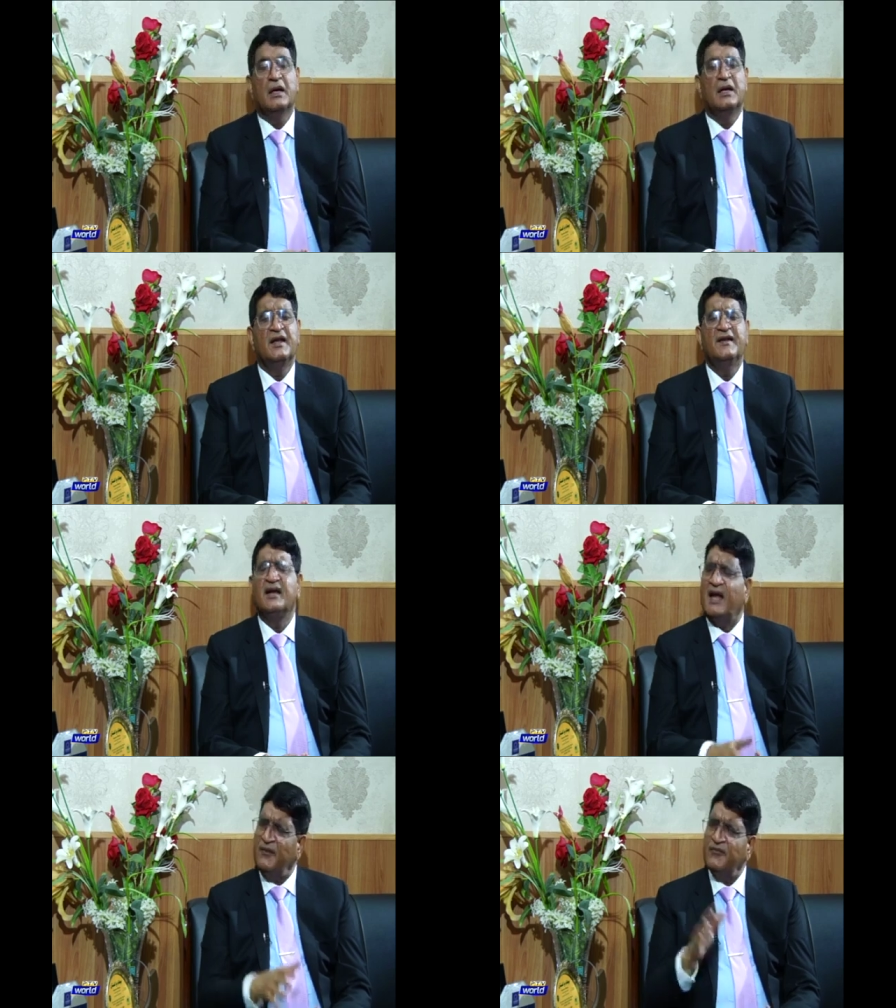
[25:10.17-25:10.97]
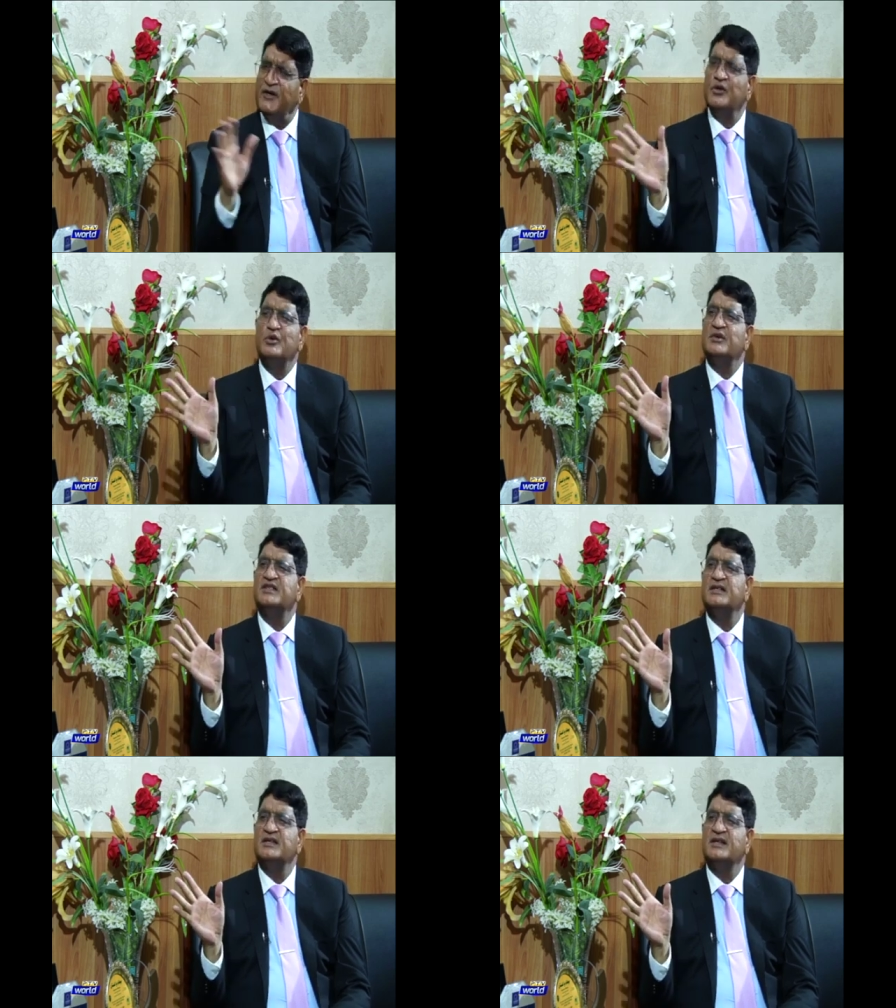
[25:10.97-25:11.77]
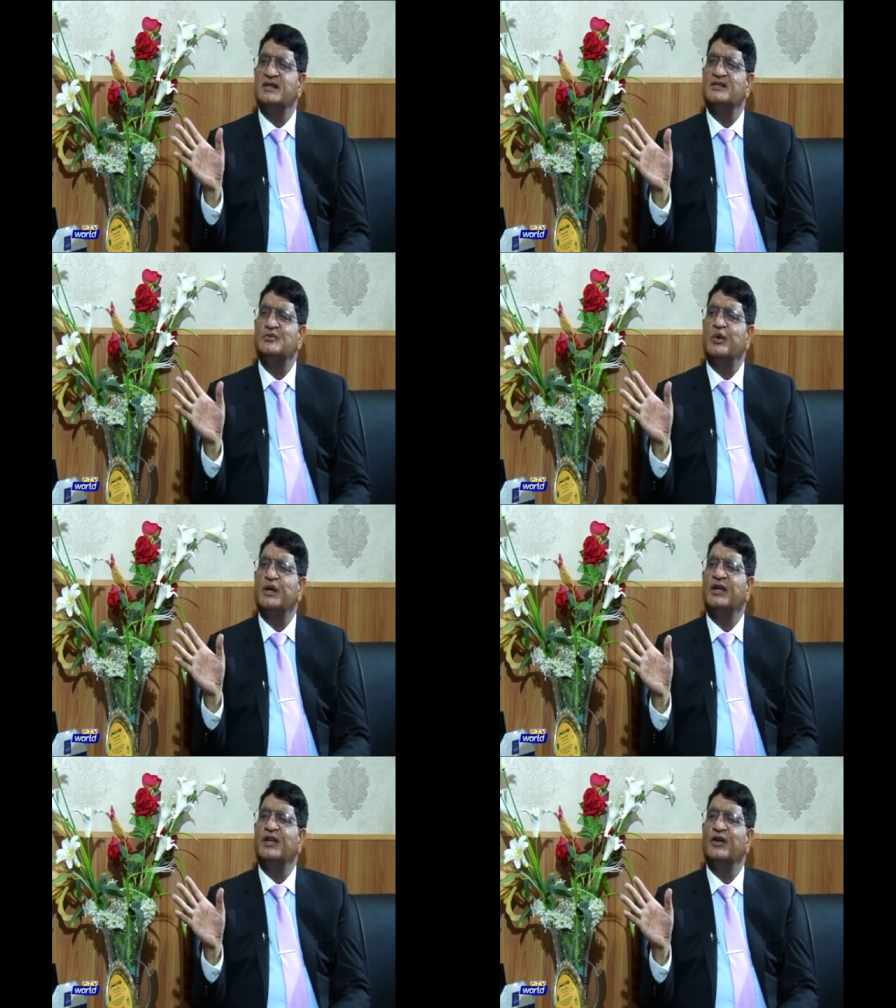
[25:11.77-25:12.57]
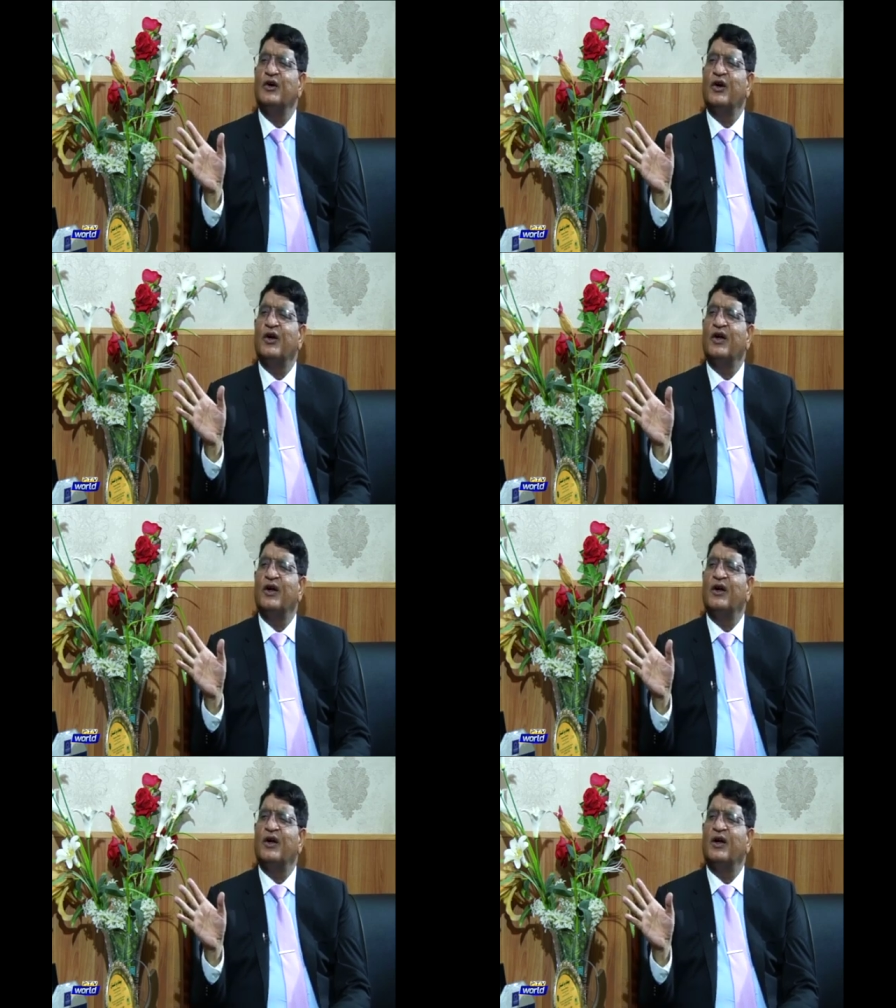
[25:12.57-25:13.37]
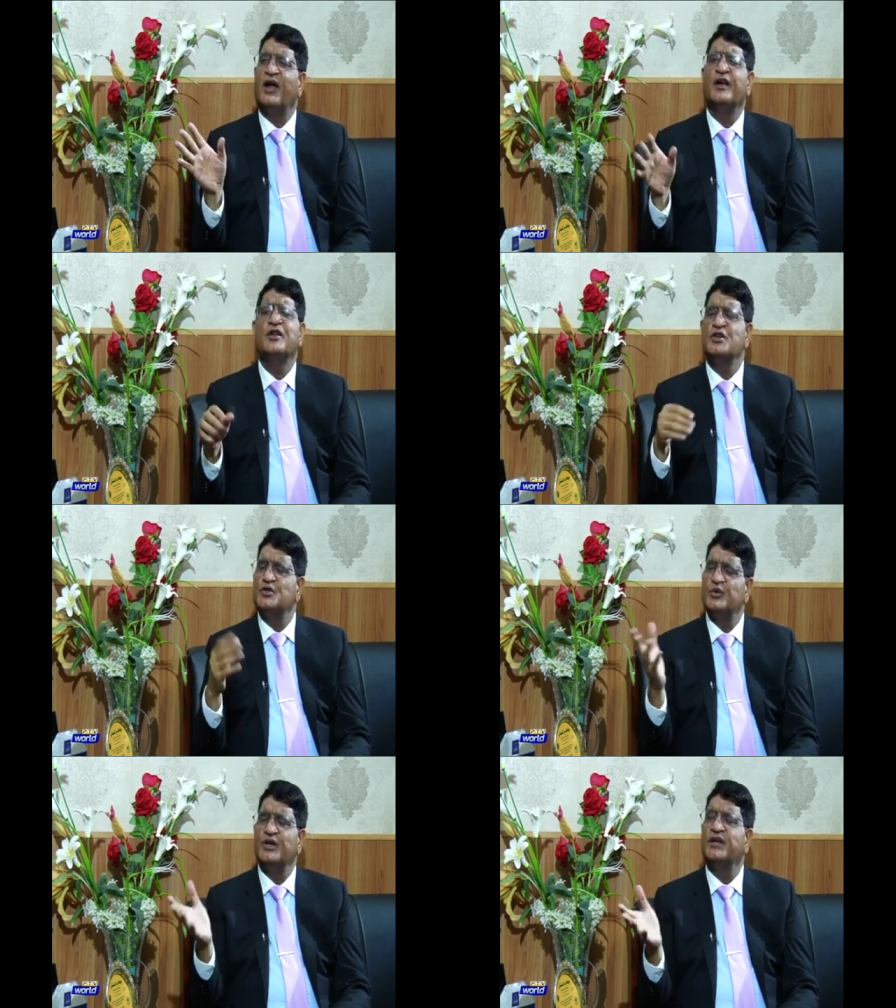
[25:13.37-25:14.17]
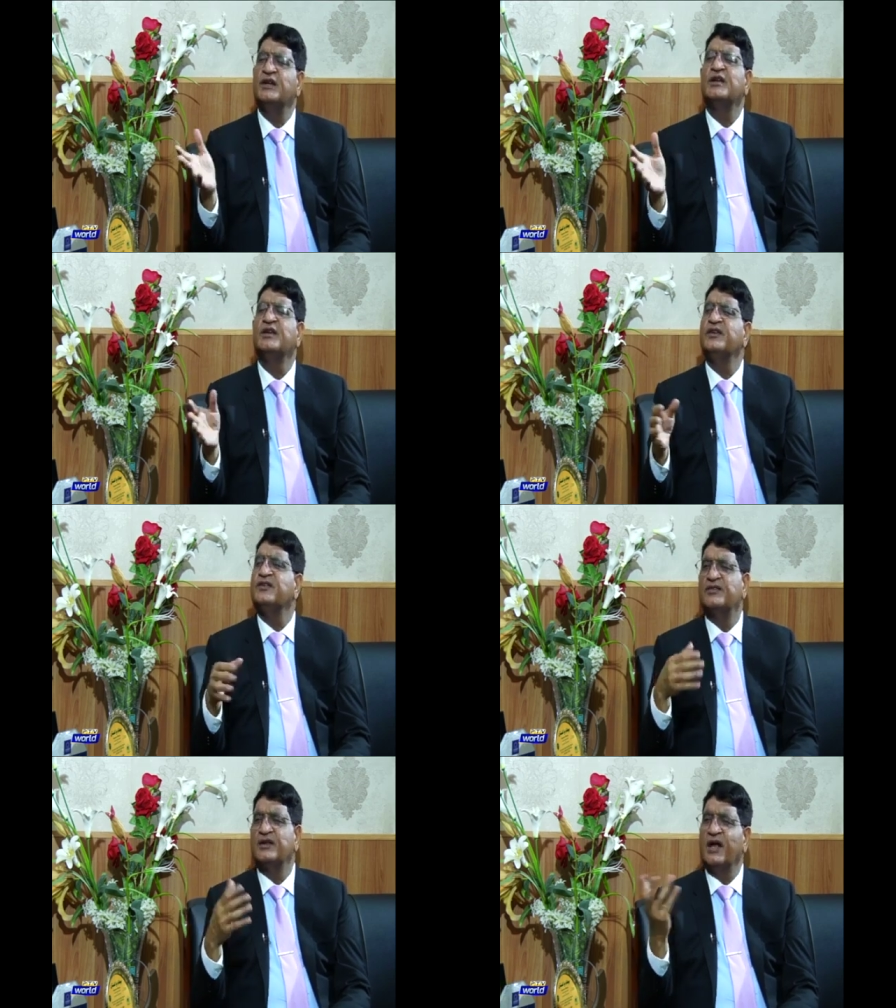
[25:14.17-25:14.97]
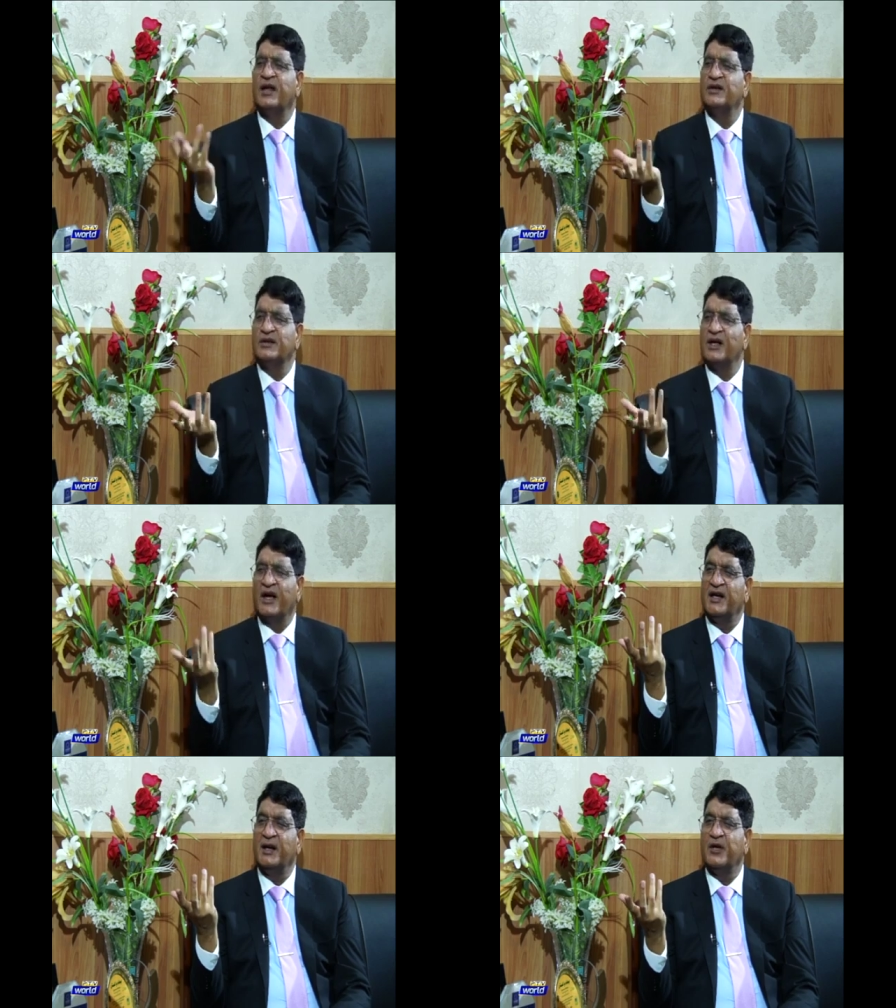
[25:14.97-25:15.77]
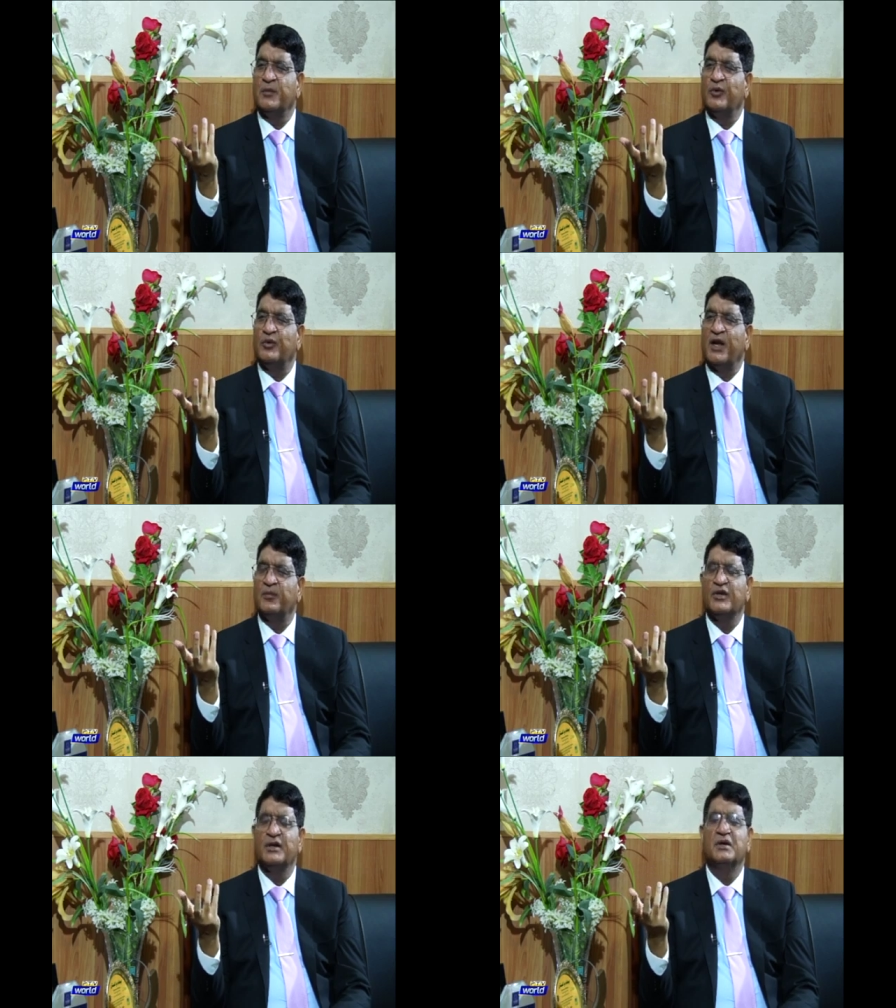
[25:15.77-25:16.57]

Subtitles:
He said every university is working and issuing degrees and academic programs.